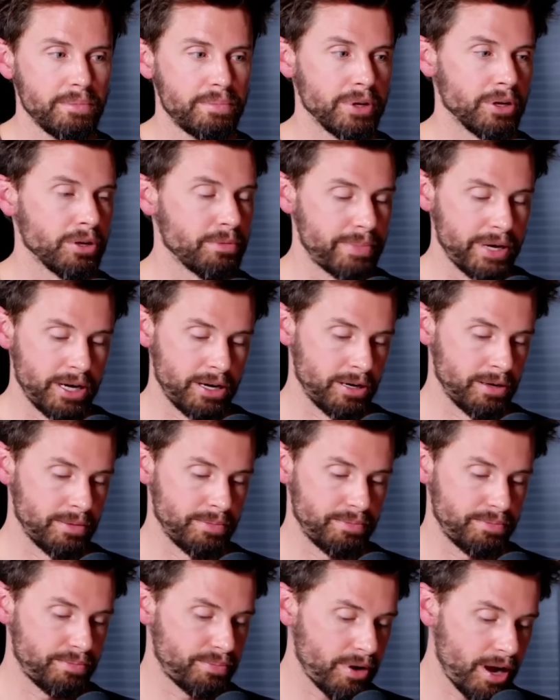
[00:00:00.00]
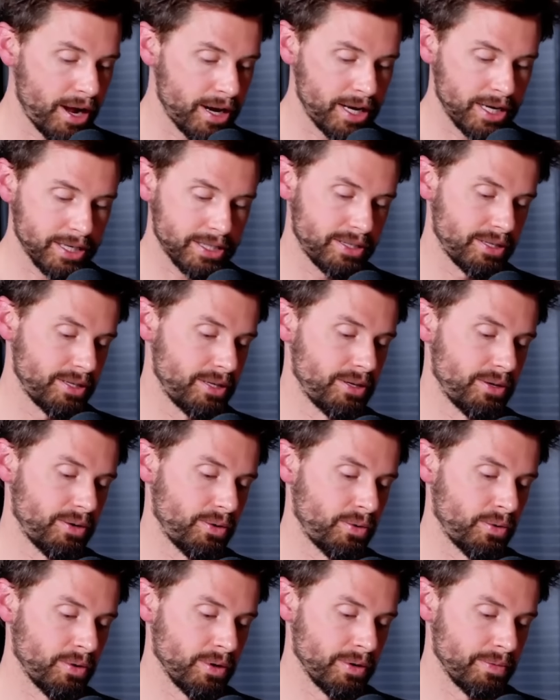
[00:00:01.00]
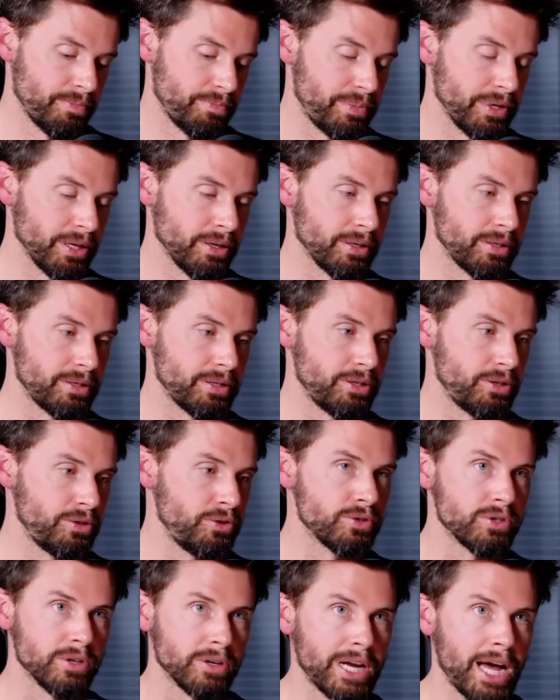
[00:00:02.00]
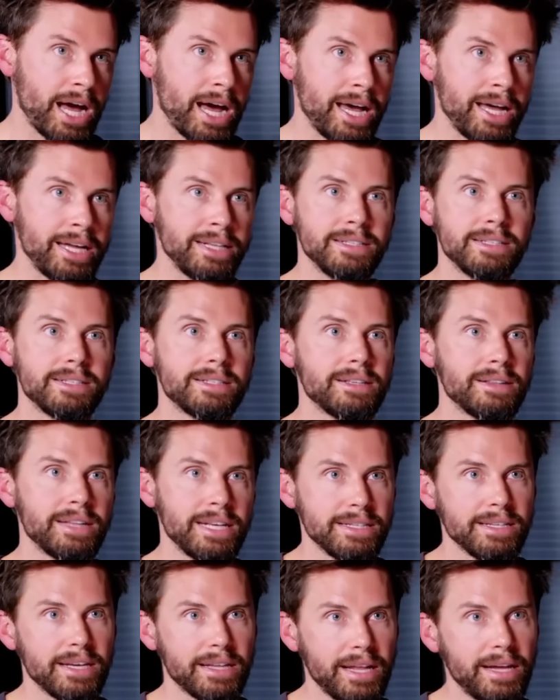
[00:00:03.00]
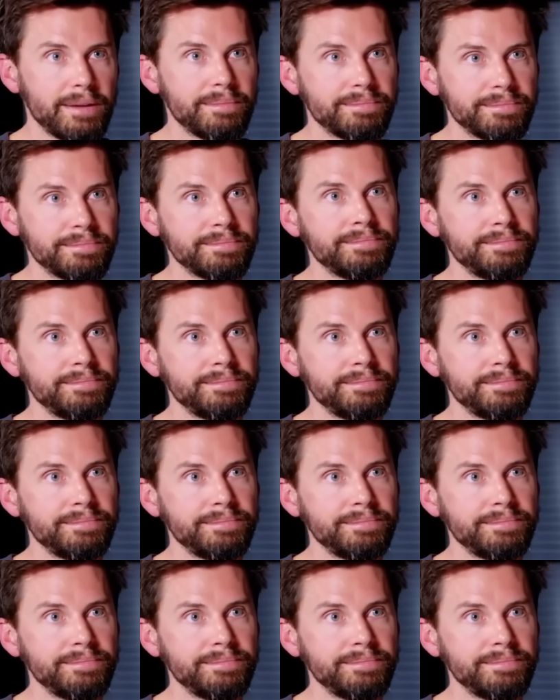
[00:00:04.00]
build better product or build user guides, things like that.